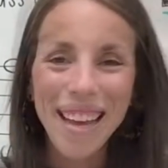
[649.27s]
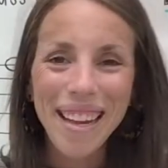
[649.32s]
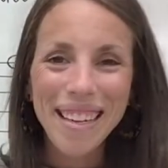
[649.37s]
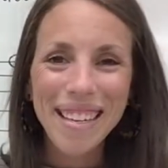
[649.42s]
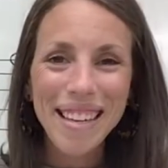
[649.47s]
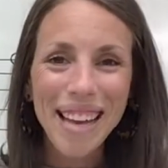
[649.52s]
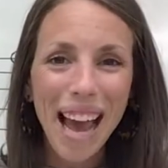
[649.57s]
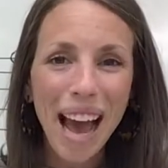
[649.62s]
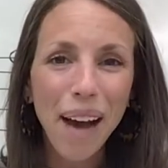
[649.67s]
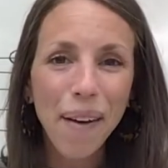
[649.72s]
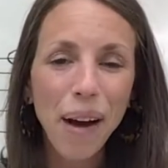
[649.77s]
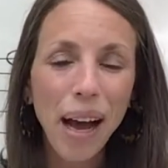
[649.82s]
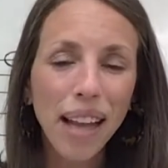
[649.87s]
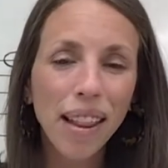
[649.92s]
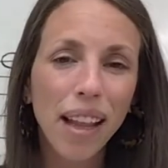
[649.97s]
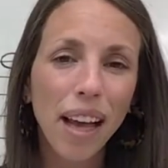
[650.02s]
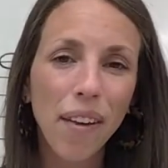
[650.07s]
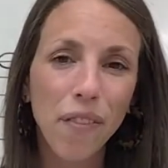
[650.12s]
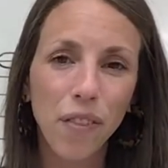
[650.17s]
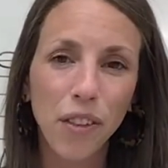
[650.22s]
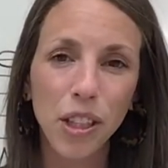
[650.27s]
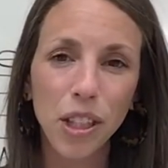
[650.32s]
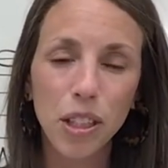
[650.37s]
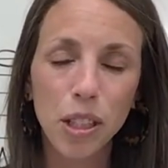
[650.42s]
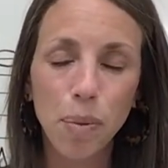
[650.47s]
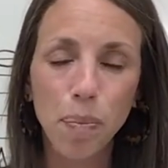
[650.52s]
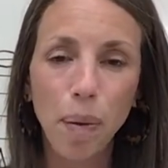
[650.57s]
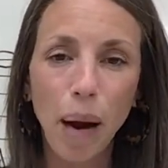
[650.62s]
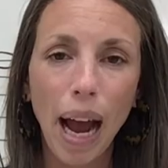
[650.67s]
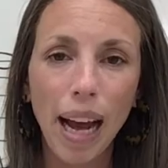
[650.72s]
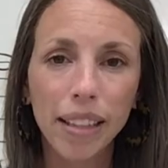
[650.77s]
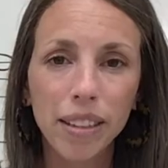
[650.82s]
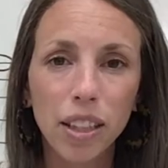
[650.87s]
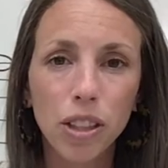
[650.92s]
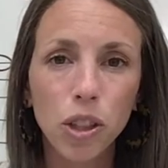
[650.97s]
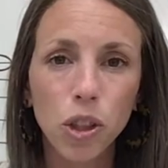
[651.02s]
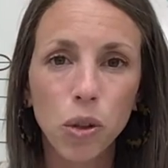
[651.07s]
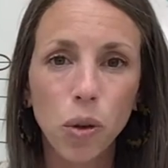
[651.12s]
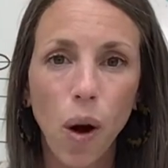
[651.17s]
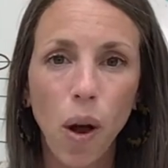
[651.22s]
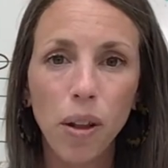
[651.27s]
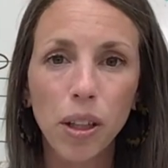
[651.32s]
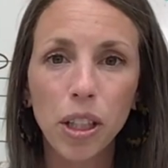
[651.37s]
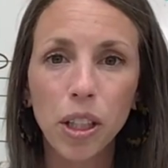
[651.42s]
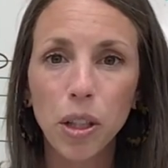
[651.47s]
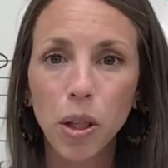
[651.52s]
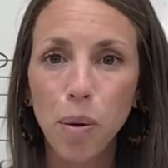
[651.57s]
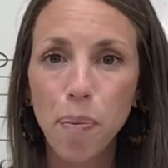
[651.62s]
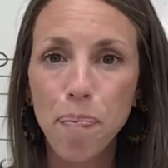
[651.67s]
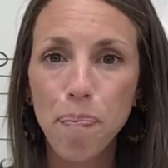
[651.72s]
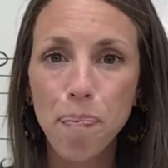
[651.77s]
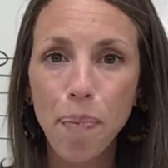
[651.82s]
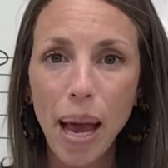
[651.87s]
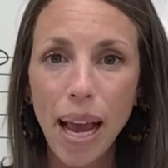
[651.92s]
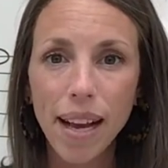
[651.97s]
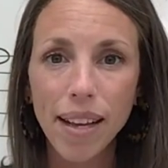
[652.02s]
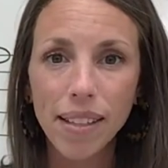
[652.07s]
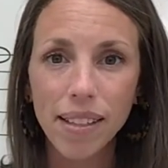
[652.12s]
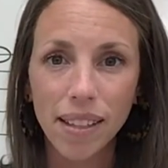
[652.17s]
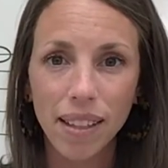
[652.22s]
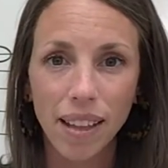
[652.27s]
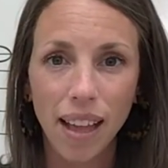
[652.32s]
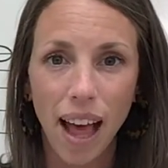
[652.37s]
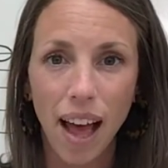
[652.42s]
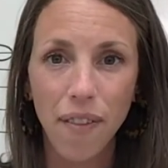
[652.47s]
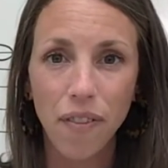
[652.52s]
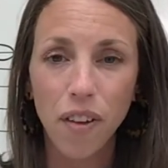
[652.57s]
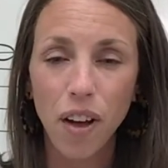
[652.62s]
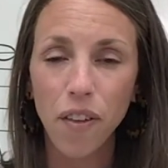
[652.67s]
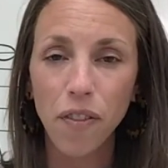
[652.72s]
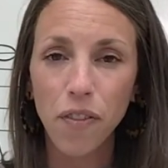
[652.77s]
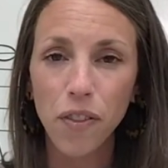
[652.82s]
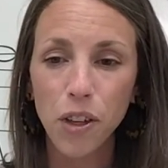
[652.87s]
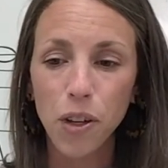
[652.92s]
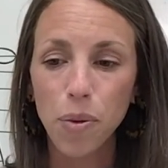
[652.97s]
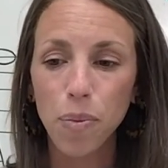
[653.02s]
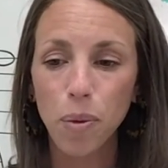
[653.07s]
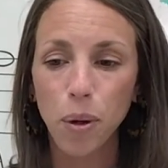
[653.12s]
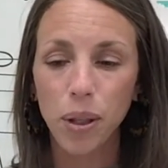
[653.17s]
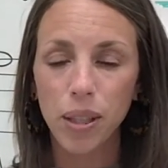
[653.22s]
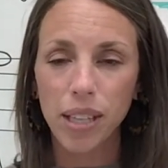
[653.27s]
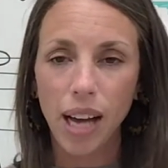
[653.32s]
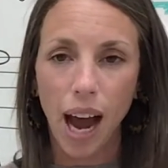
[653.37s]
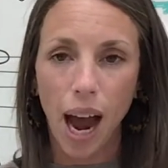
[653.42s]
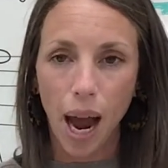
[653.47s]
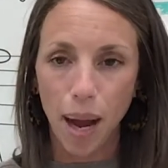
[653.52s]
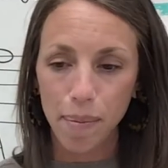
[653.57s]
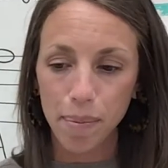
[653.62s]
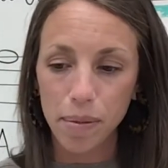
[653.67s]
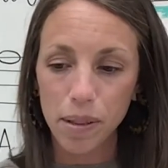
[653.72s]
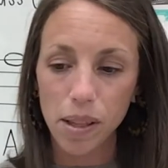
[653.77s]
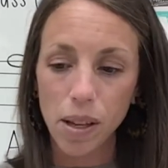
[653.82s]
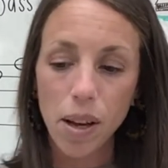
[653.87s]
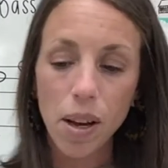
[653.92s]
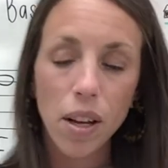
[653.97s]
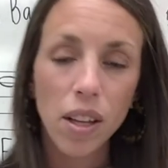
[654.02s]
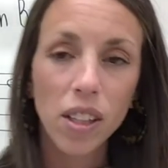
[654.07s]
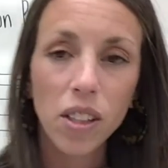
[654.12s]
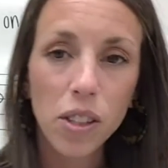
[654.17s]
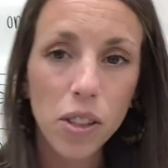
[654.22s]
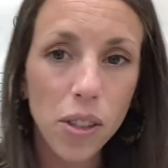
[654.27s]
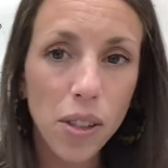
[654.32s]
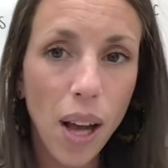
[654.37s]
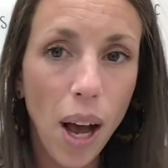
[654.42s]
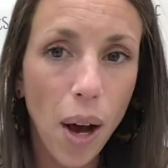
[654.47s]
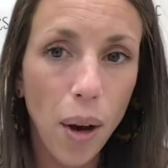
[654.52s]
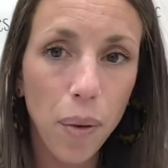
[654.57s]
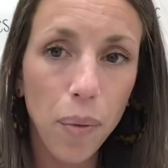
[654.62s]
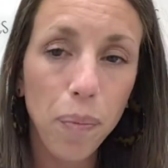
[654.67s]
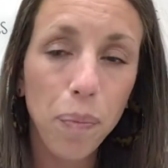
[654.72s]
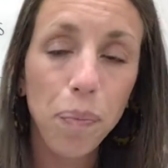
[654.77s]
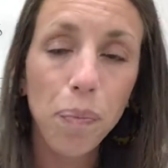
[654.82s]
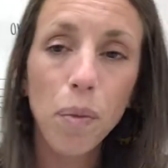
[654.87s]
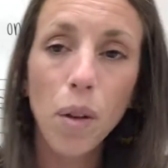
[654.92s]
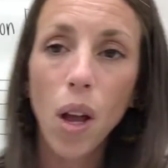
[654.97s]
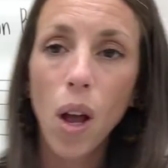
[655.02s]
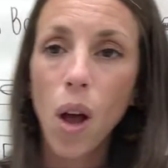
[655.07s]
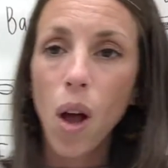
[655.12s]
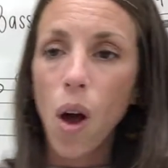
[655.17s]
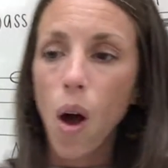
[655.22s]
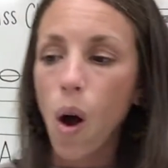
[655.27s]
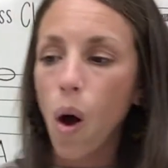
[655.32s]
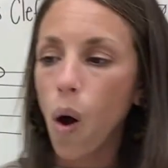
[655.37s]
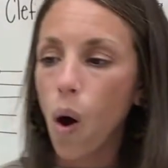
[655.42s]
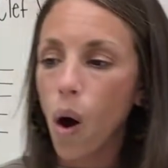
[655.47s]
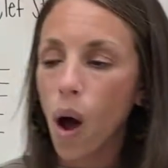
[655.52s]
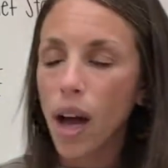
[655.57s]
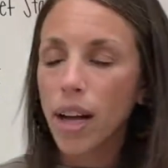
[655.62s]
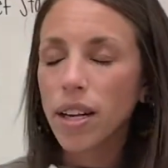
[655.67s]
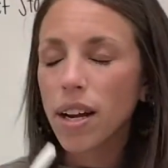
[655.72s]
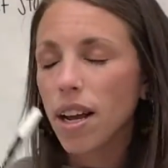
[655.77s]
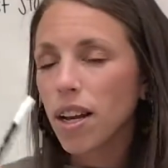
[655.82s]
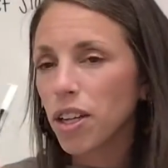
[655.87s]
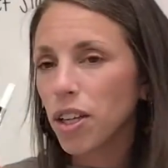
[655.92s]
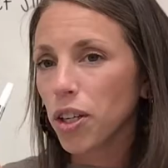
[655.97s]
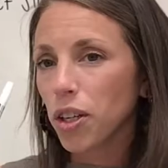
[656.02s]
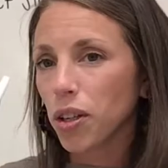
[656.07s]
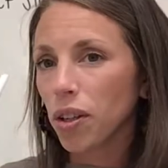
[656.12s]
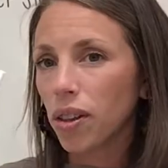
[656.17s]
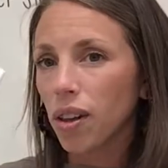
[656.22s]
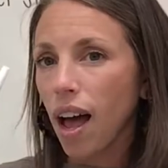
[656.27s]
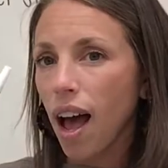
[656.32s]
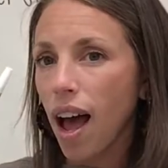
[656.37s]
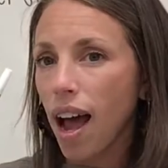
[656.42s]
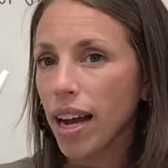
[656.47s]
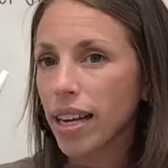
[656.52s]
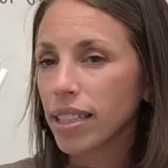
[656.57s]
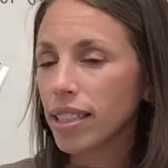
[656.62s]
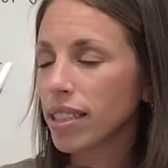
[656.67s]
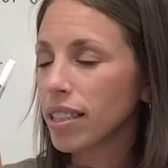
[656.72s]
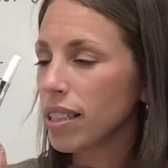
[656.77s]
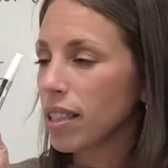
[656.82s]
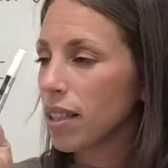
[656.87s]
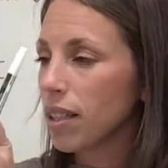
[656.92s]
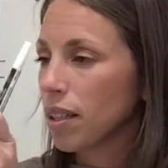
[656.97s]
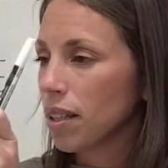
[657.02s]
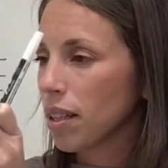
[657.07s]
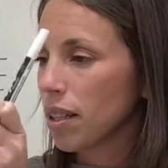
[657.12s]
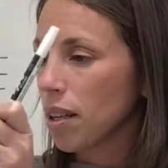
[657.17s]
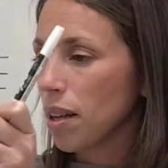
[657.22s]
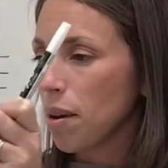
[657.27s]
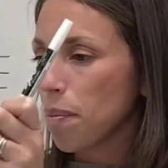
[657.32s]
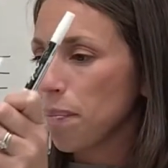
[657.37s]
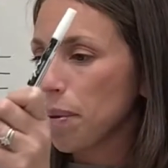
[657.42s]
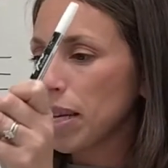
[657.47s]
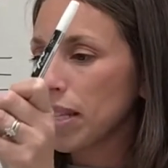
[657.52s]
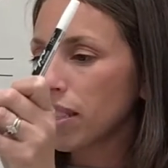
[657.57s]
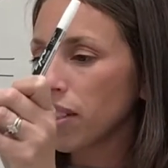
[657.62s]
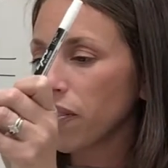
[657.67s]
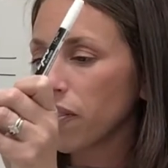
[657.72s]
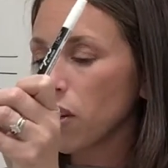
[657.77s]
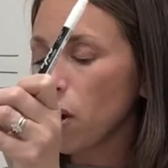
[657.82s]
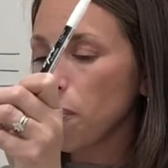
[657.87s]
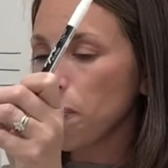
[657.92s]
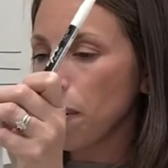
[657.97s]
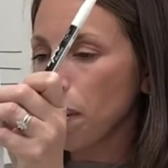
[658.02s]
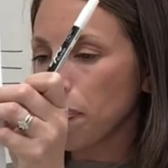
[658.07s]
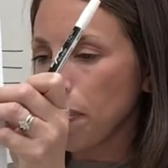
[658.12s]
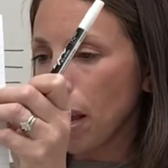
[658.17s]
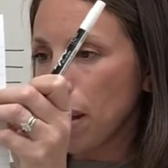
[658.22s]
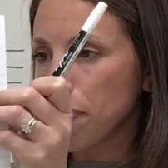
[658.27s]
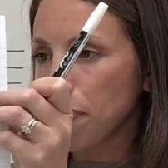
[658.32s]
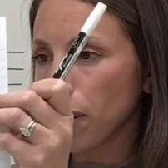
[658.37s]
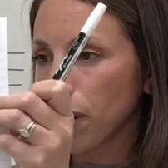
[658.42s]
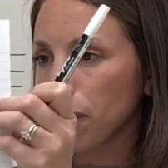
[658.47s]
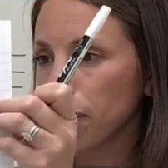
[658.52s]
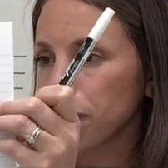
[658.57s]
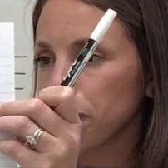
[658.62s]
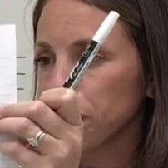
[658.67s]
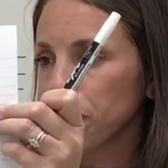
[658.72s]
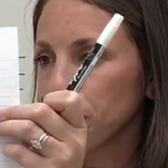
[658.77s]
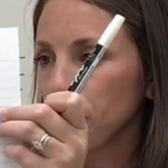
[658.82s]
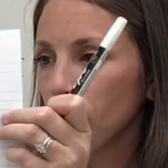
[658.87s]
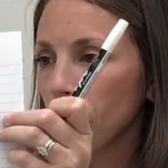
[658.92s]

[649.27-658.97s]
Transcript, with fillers: Now I'd like for you to practice drawing your bass clef a few more times. So on your lined piece of notebook paper.